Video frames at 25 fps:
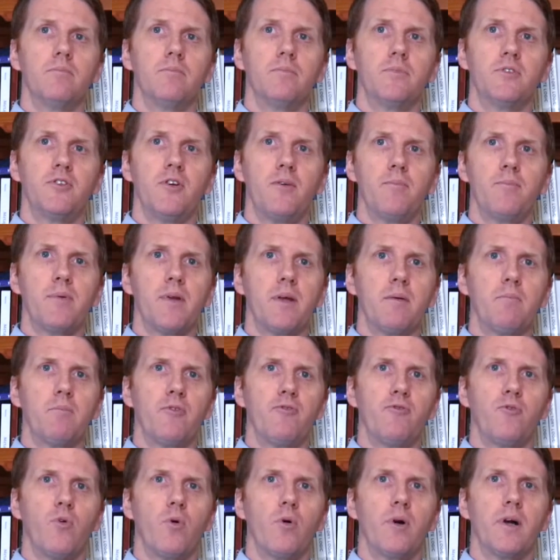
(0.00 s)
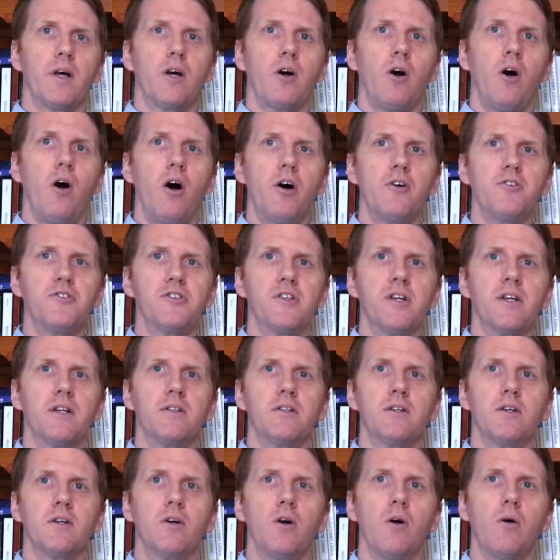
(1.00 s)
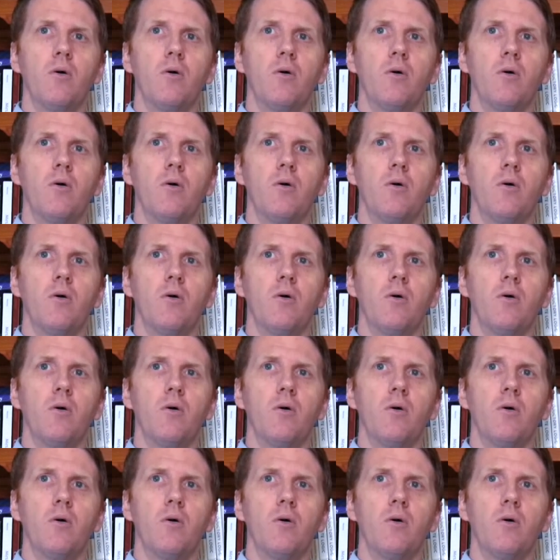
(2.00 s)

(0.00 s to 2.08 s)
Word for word: Something before it caused it to go